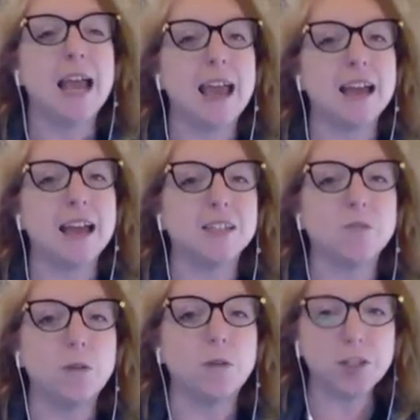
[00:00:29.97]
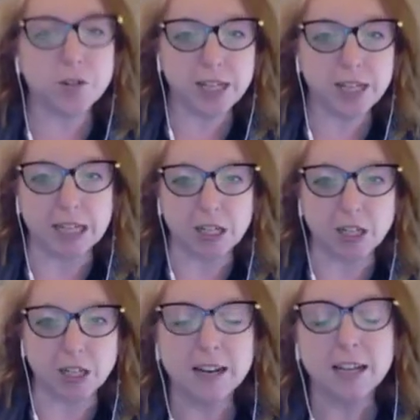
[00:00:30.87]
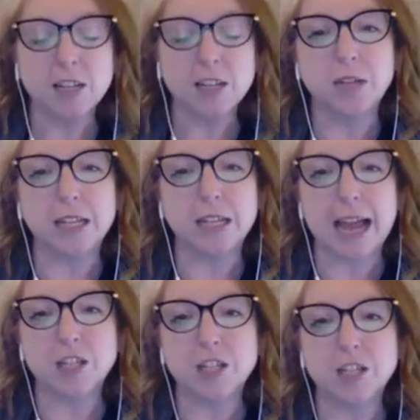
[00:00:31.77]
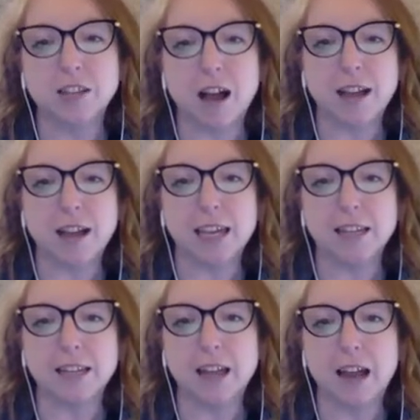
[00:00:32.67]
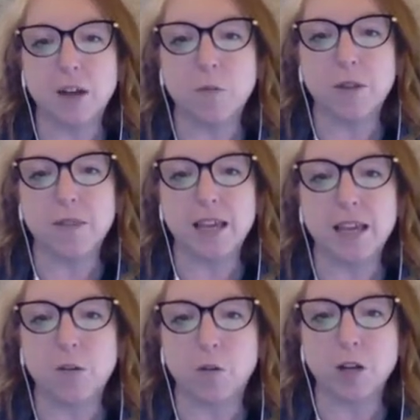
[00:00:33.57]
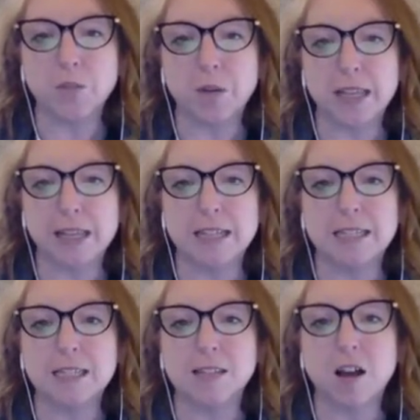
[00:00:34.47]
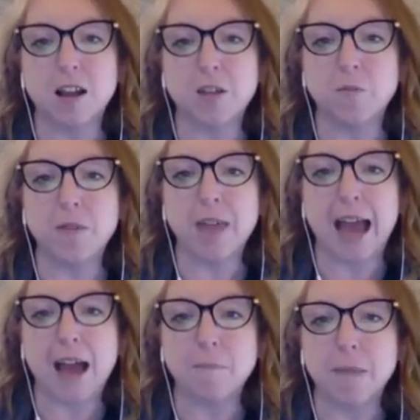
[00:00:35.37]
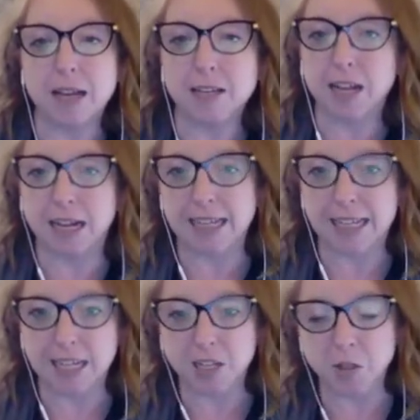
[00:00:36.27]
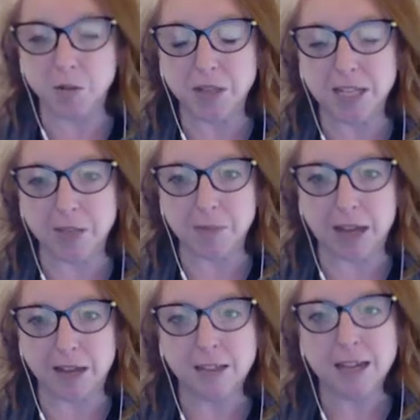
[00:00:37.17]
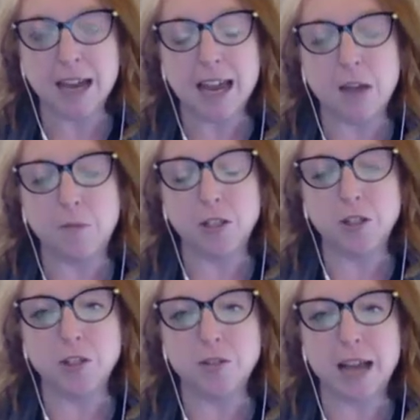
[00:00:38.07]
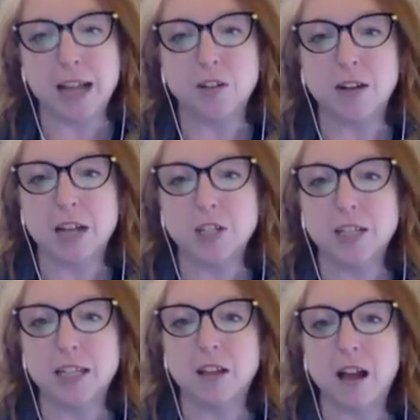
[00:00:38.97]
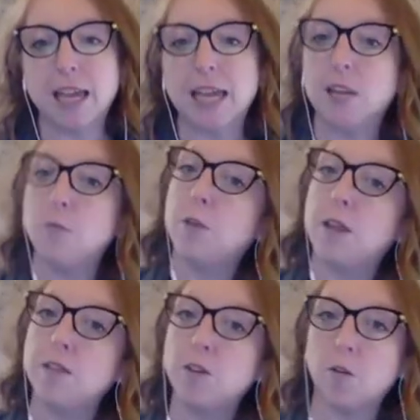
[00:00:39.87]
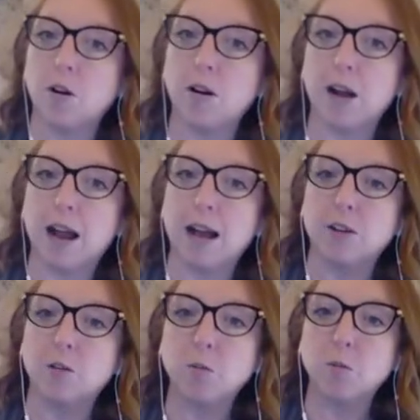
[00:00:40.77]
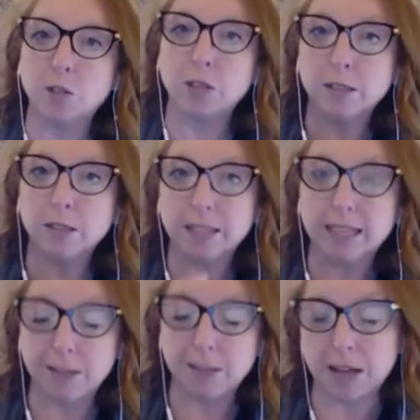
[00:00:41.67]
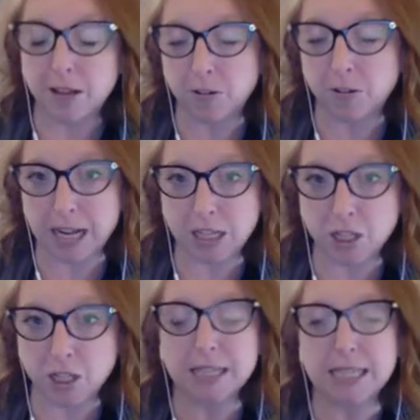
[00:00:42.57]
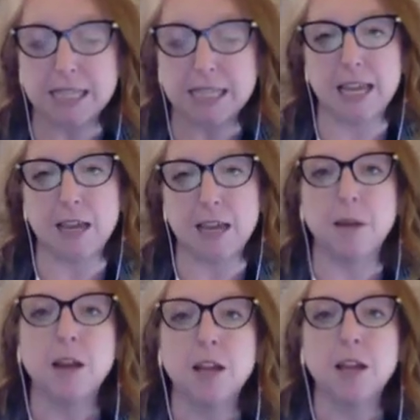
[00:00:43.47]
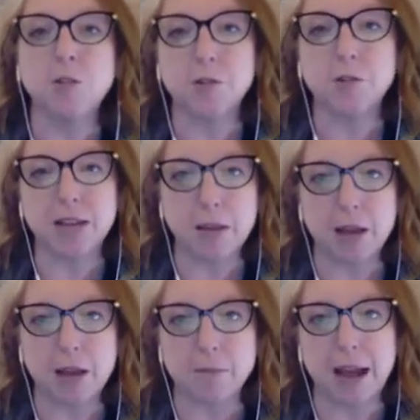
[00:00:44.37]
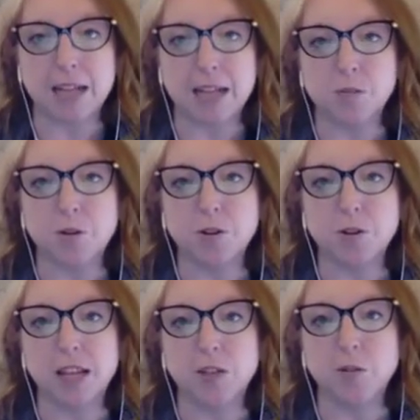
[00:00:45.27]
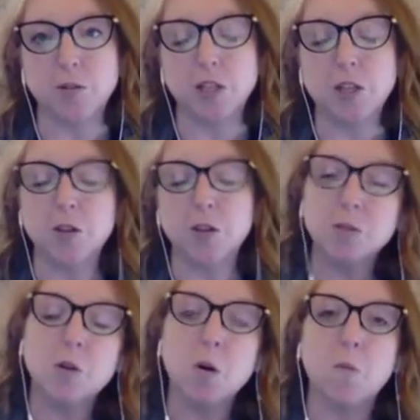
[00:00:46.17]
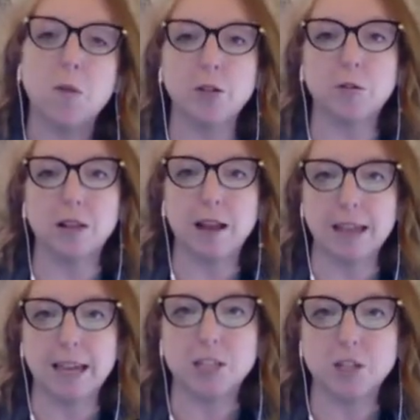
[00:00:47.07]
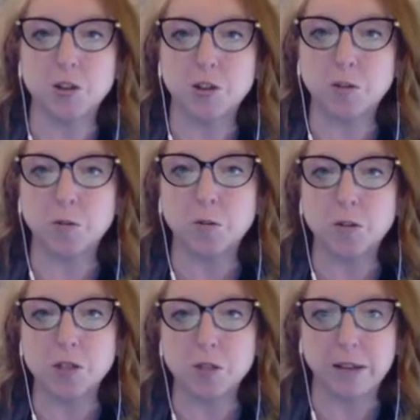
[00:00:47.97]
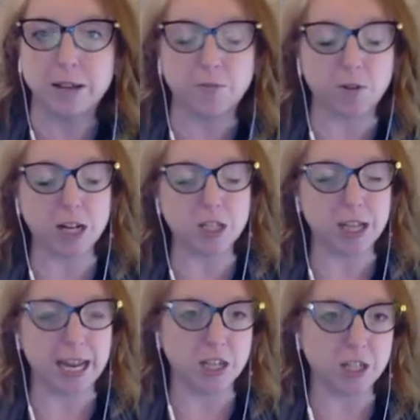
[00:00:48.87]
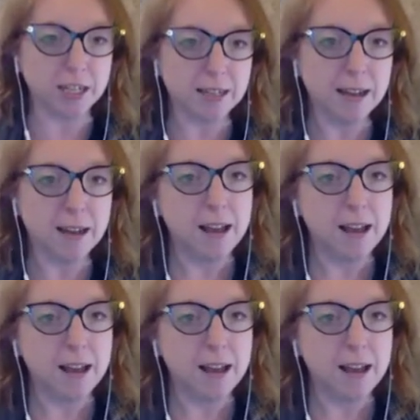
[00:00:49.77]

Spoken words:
And once you're here, you can actually log in with the orange button that says login with @meca.edu email. And when you do that, you're actually logging in with your Google email credentials, the same username and password that you would use when you were logging into your Google Suite for Education.